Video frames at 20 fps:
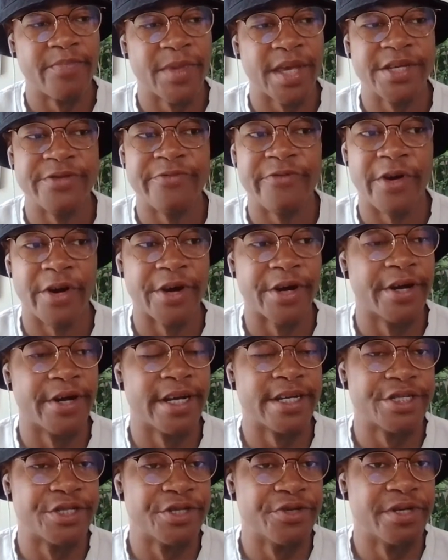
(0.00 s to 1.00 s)
He's very good
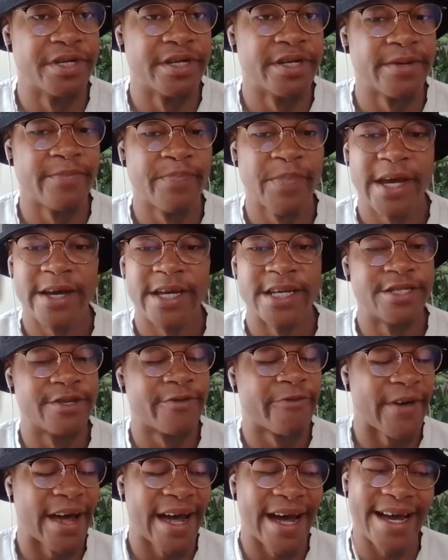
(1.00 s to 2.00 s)
at shooting. He's
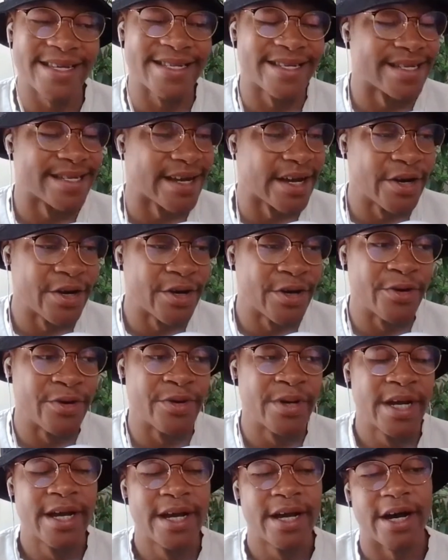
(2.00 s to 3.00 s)
fast as
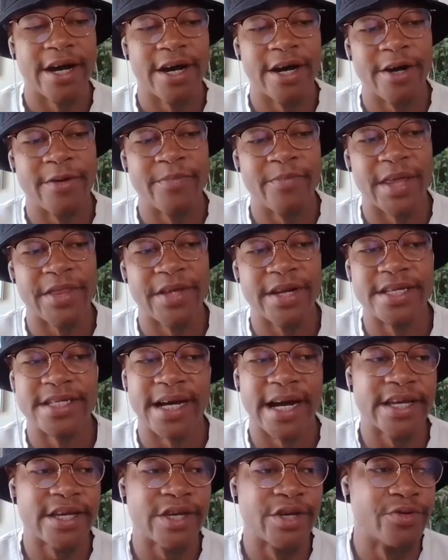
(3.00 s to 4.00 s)
hell. And then his
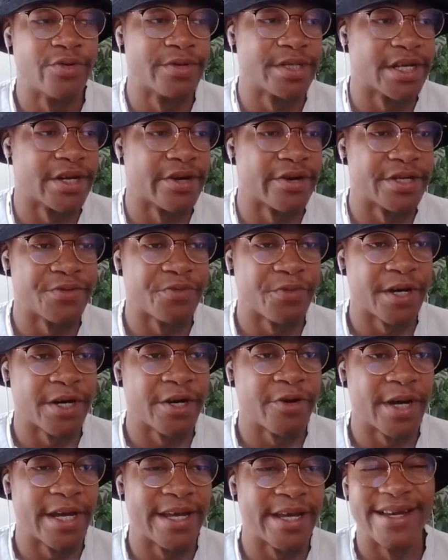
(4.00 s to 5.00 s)
IQ was there as
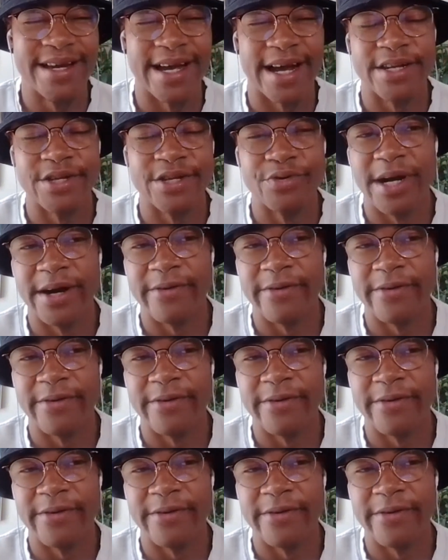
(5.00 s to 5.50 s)
well, and he can kind of do